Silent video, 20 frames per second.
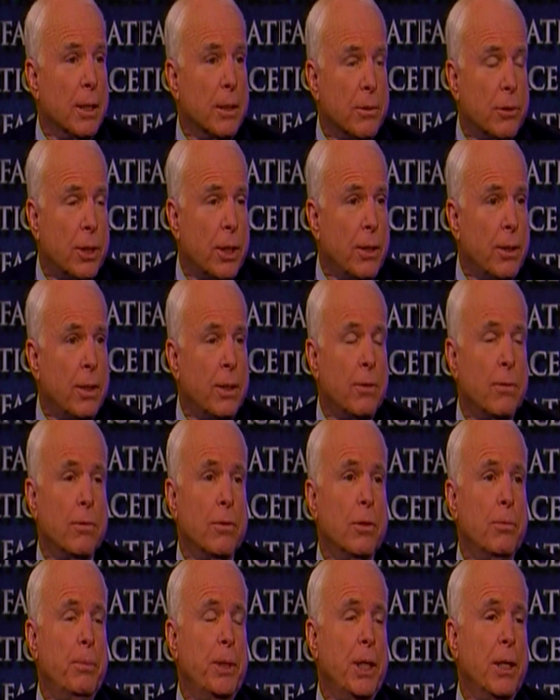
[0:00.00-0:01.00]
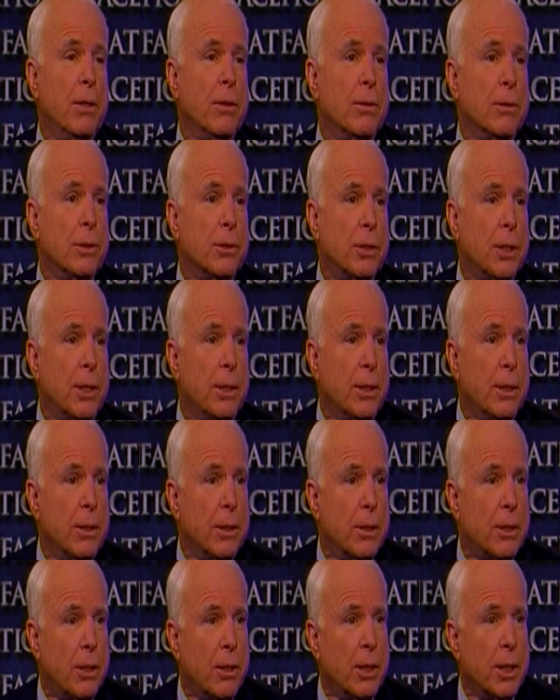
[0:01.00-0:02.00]
Senator Rubio and
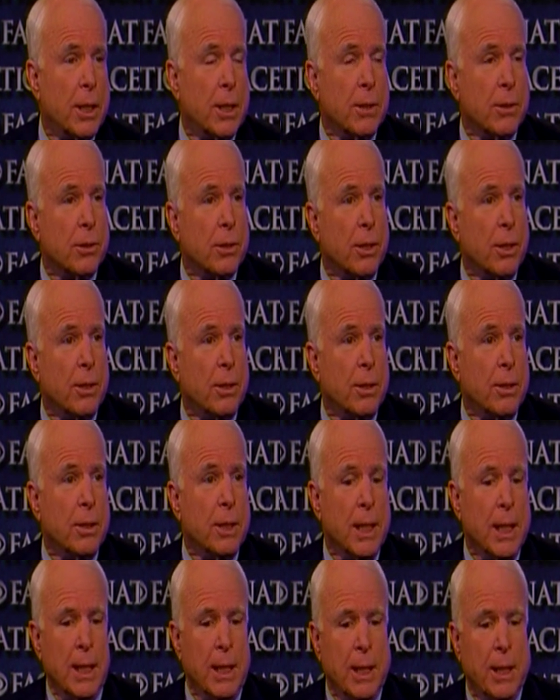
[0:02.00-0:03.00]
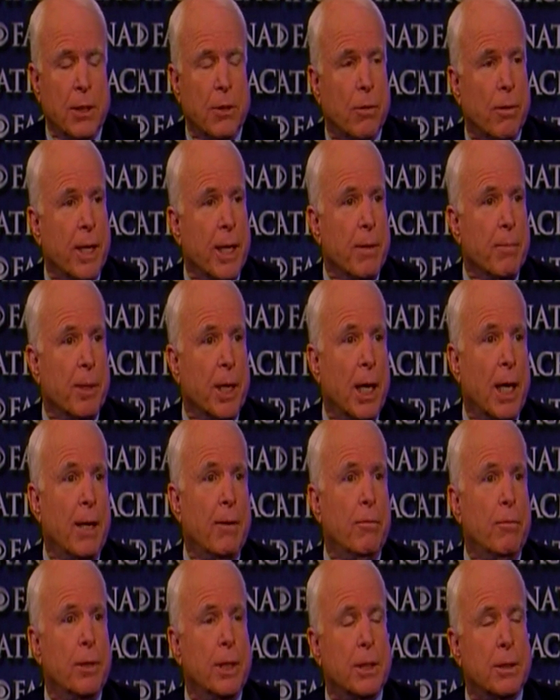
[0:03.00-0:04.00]
Senator Kirk and Senator Graham and I
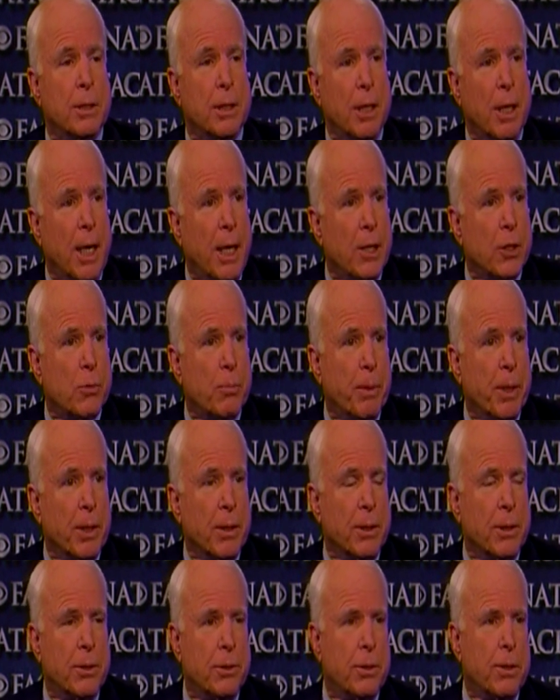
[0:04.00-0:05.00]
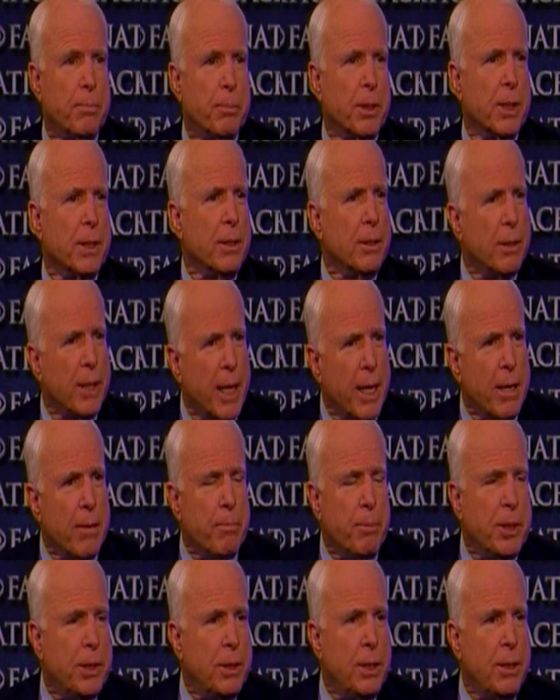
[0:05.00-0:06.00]
went to a hospital in Tripoli. There are
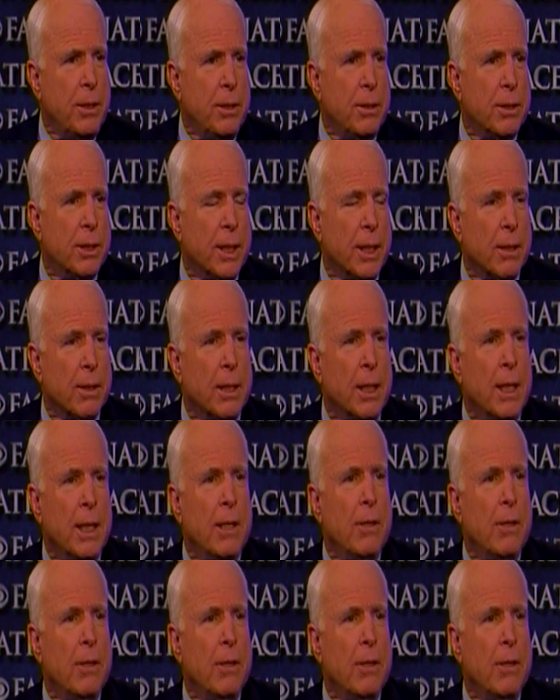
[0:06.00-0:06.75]
amputees there.